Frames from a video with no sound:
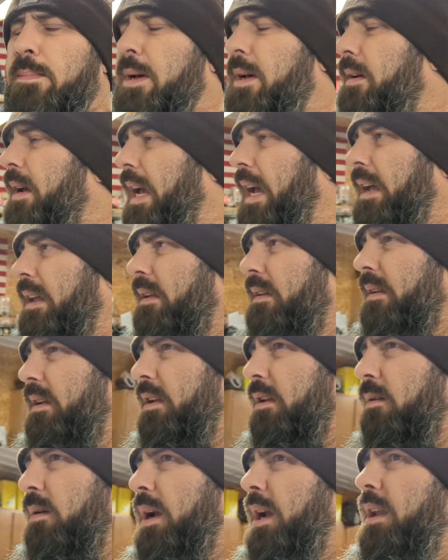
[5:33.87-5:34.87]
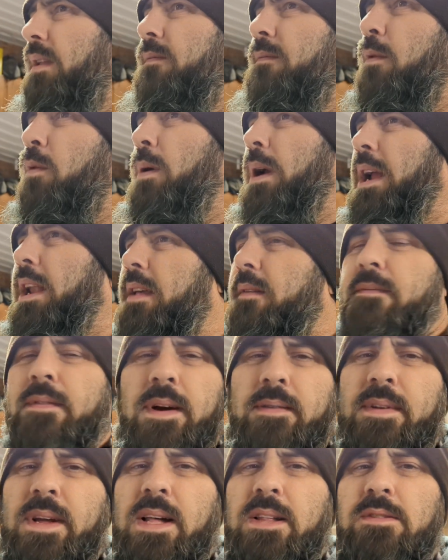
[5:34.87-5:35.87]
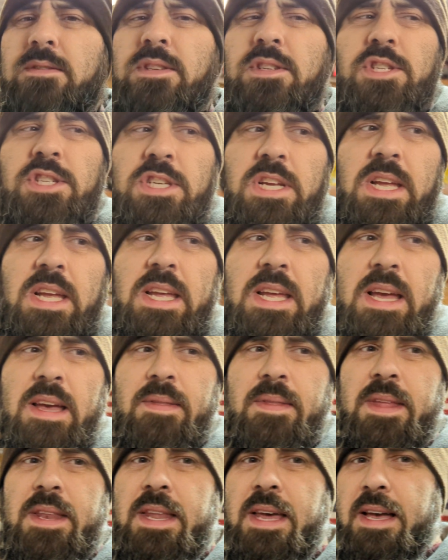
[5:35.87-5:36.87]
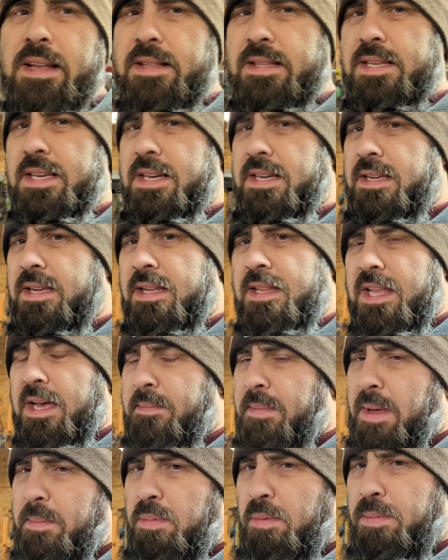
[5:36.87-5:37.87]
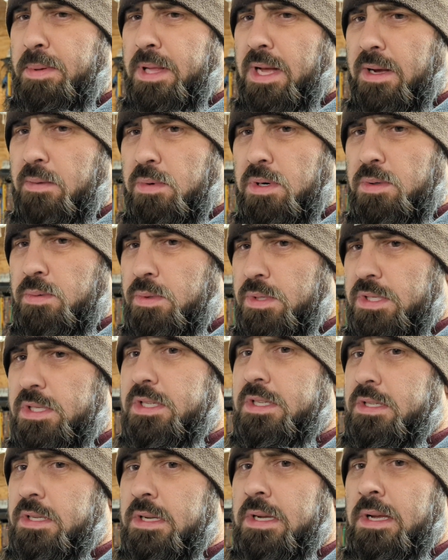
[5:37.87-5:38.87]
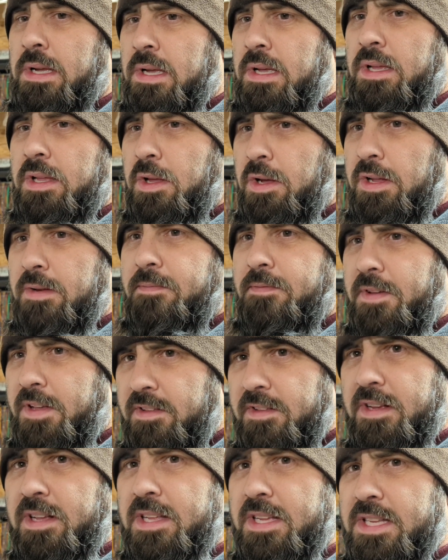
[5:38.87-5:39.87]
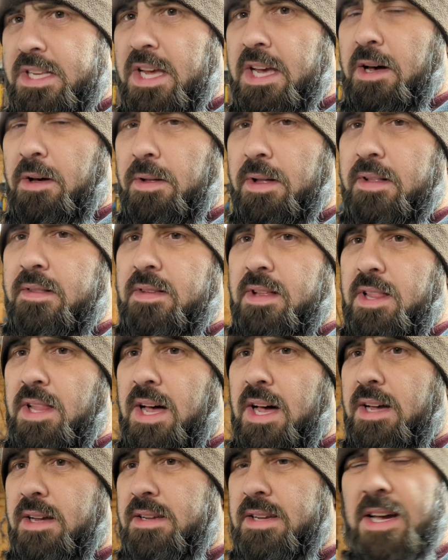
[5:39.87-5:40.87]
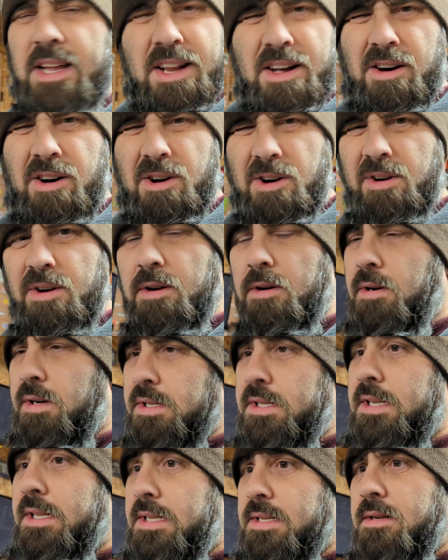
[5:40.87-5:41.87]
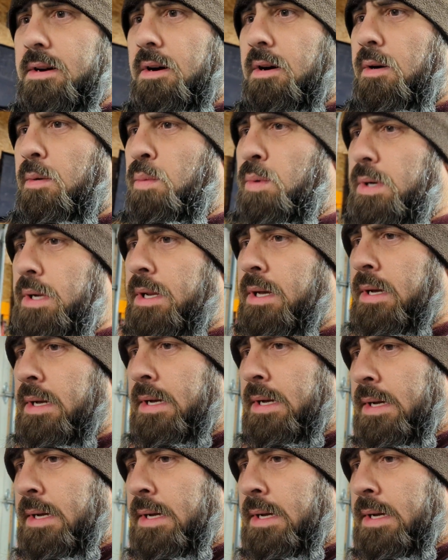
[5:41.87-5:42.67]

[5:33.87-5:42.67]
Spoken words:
But at $85 a sheet, and then that maple plywood, which is, you can physically tell it's a lot kind of harder because it is a hardwood.